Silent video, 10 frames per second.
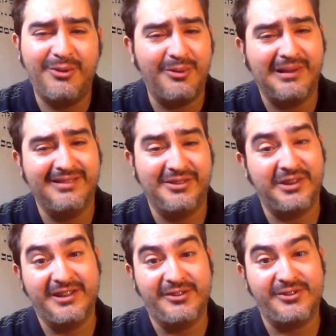well,
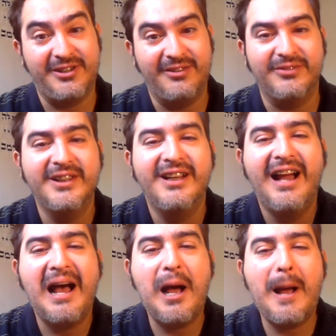look at yourself.
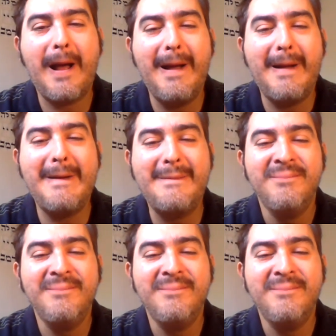Uh,